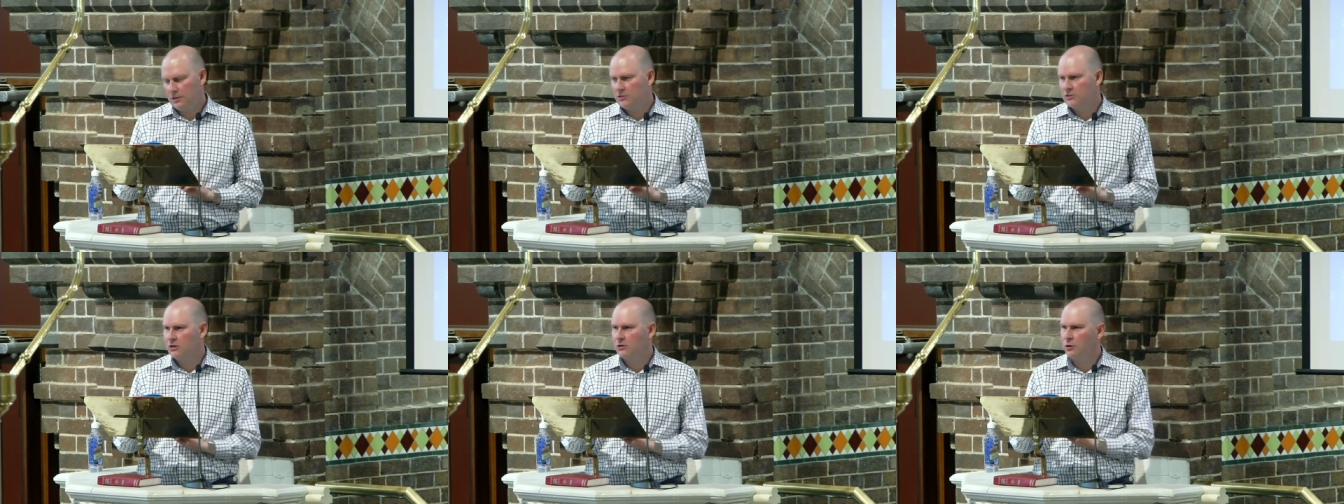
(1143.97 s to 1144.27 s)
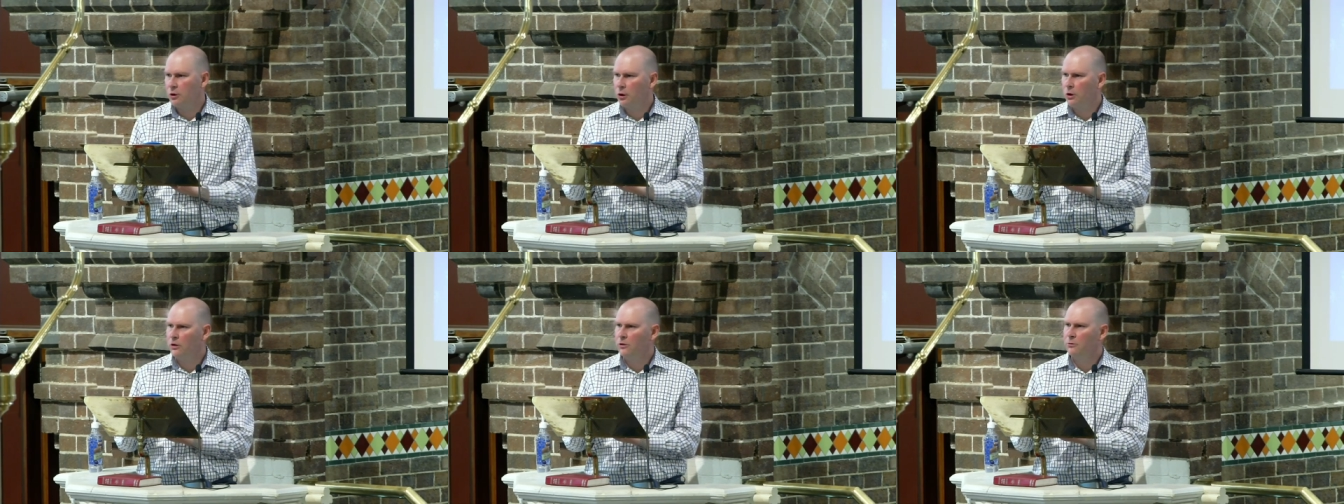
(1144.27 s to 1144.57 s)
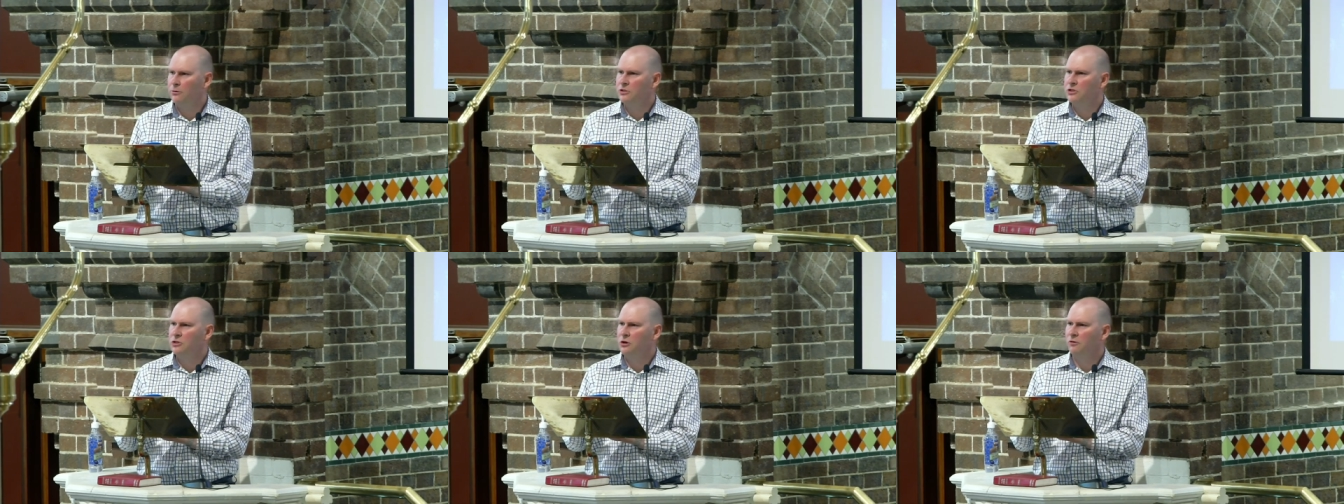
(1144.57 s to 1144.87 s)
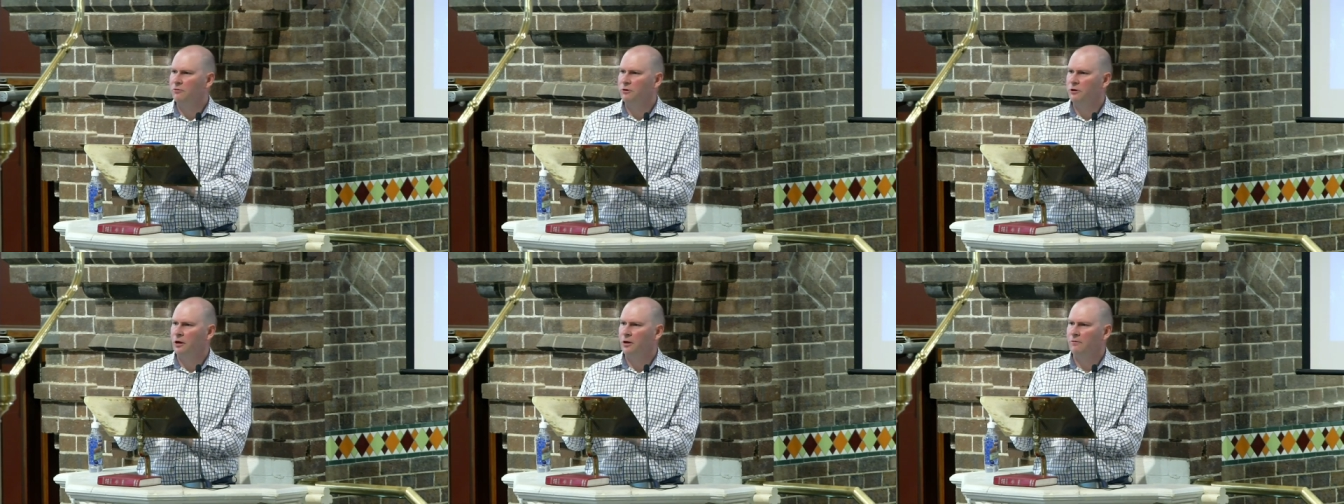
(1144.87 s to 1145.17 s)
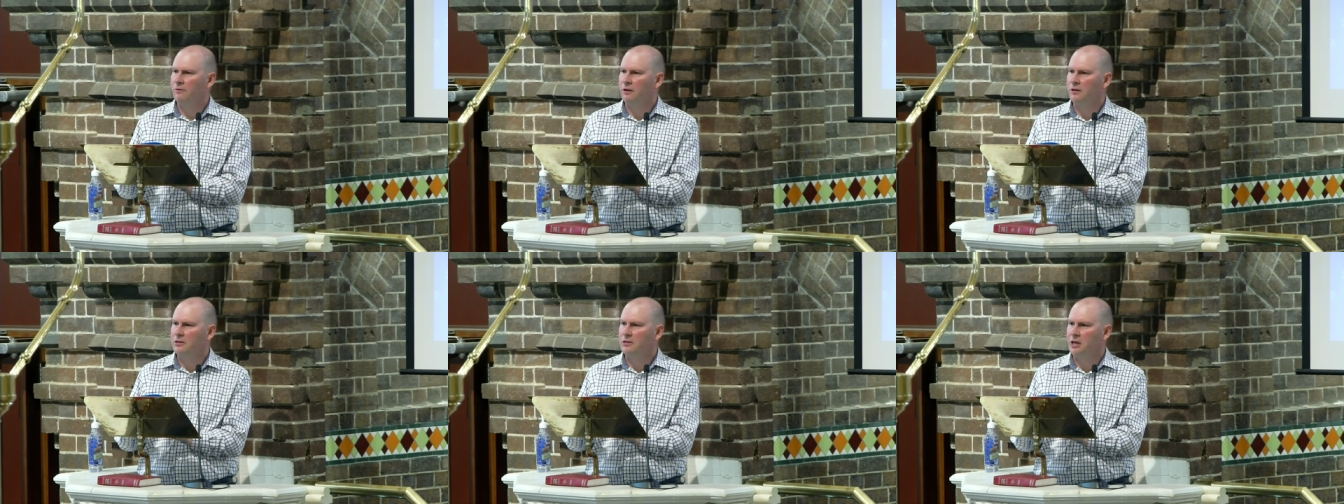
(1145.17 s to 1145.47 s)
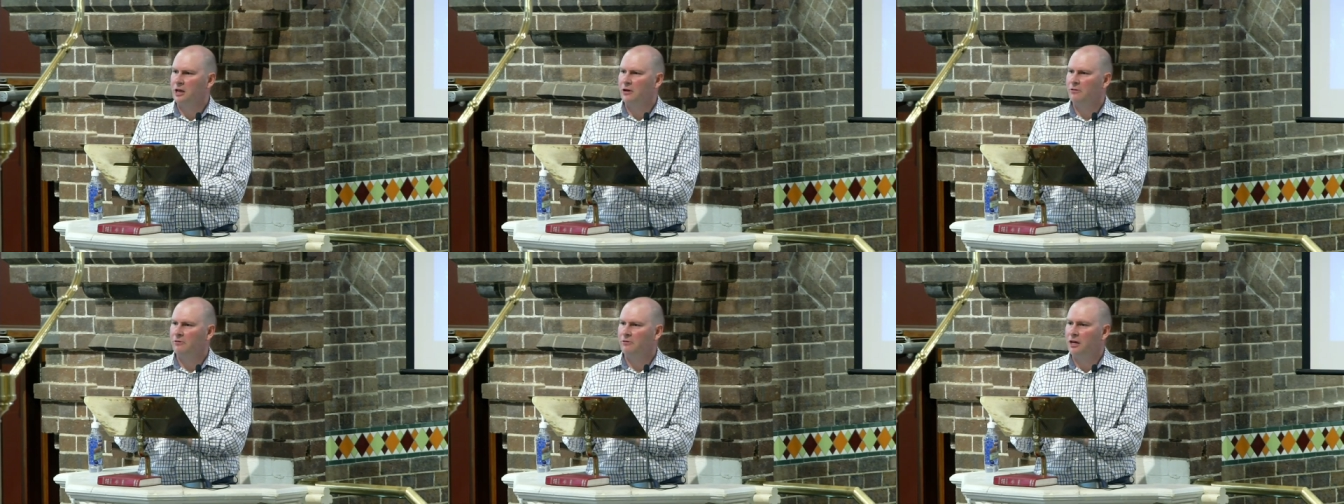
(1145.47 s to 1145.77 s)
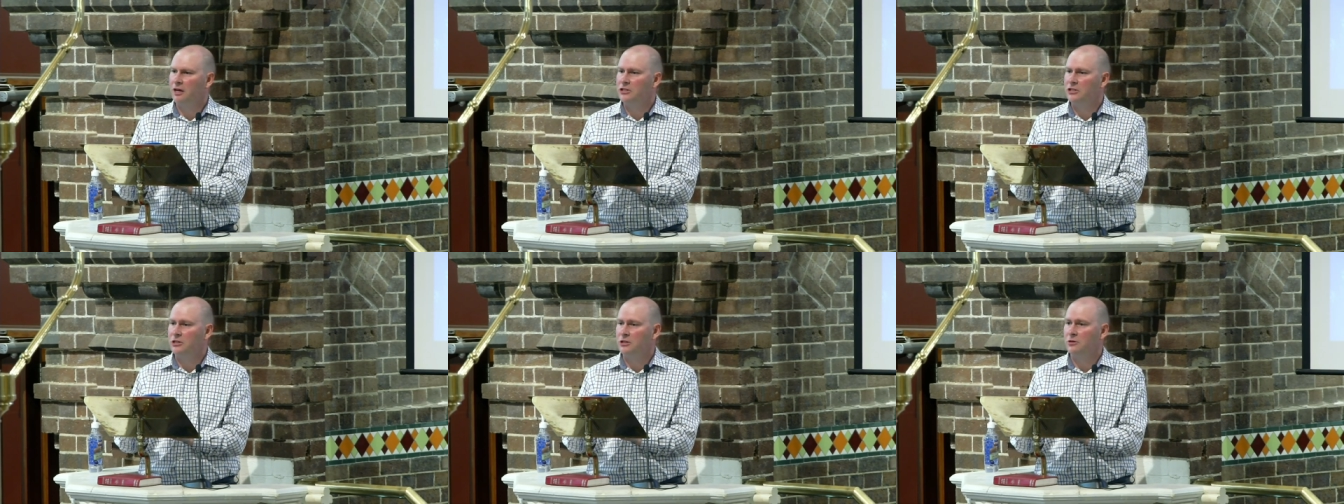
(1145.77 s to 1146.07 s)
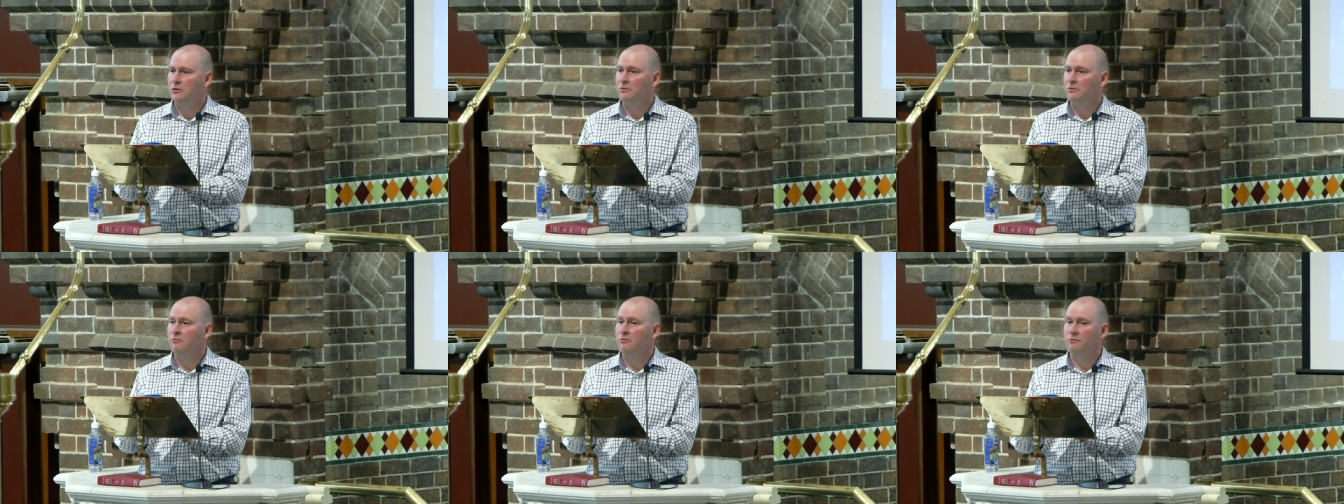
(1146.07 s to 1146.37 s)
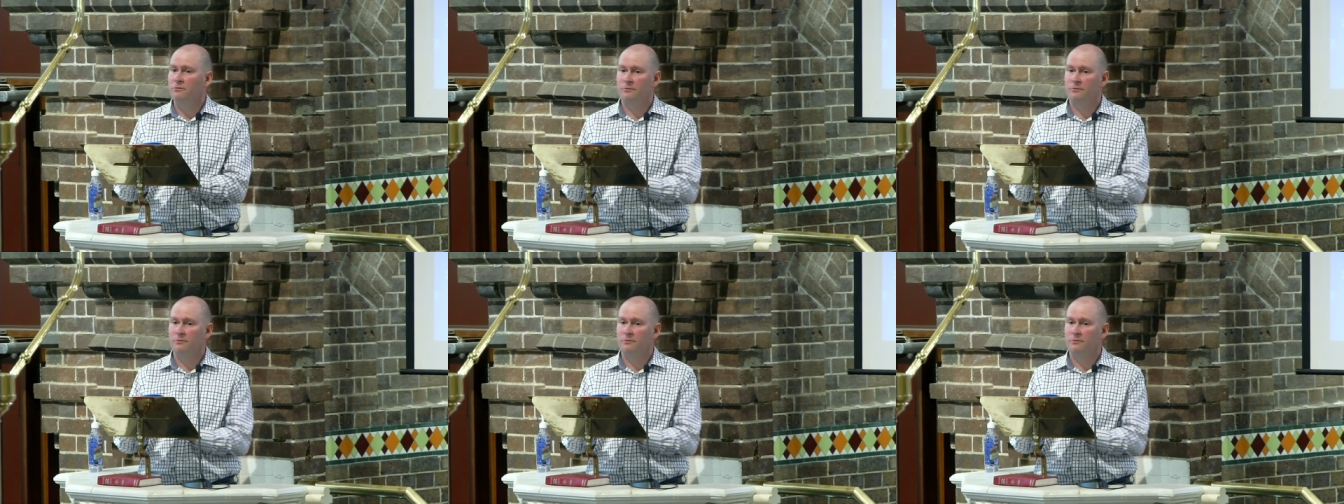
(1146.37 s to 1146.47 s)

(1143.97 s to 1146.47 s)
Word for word: the God who is sovereign over the salvation of